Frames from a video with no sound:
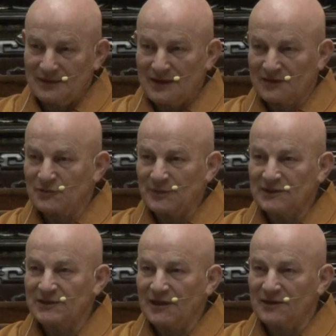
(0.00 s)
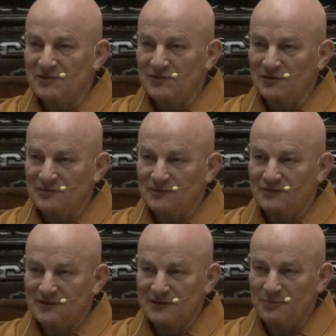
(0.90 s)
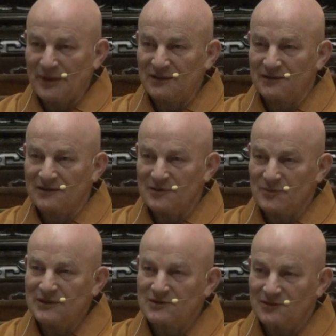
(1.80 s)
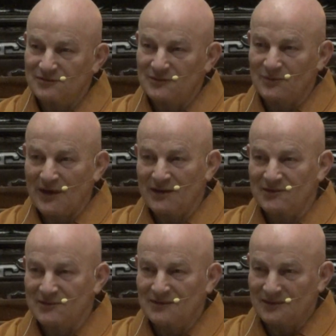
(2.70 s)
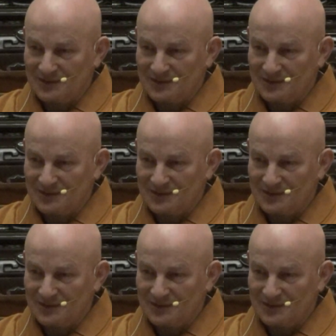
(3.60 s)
experience of the mental image of the breath